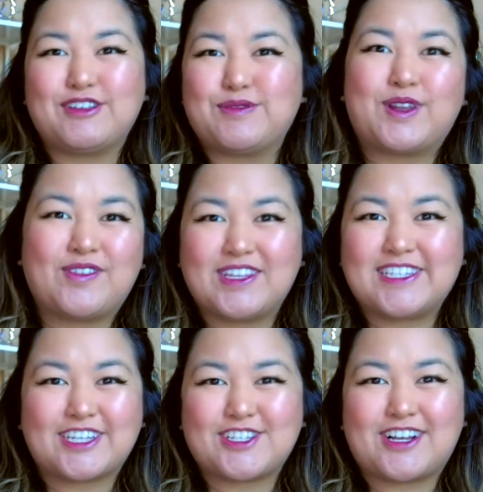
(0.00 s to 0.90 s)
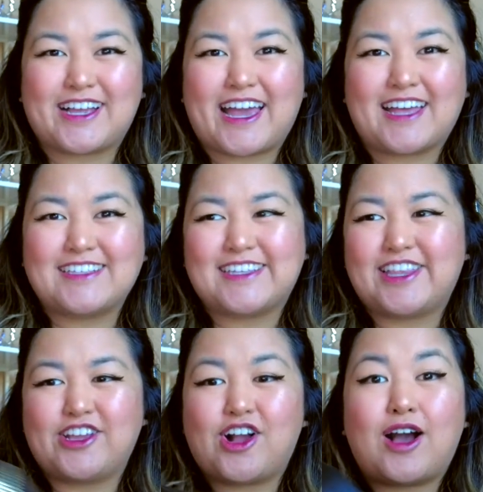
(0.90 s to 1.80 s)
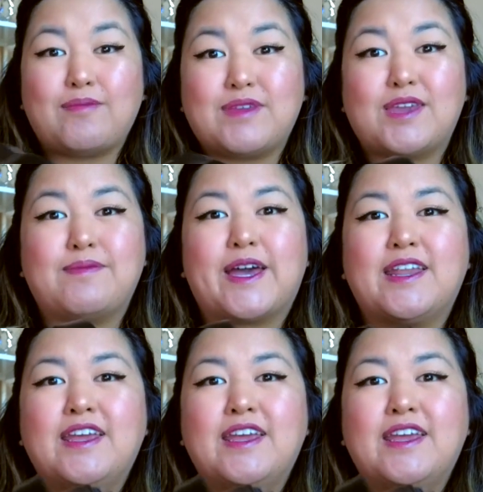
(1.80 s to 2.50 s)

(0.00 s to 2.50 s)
It was one of the TikTok ads and they got me. But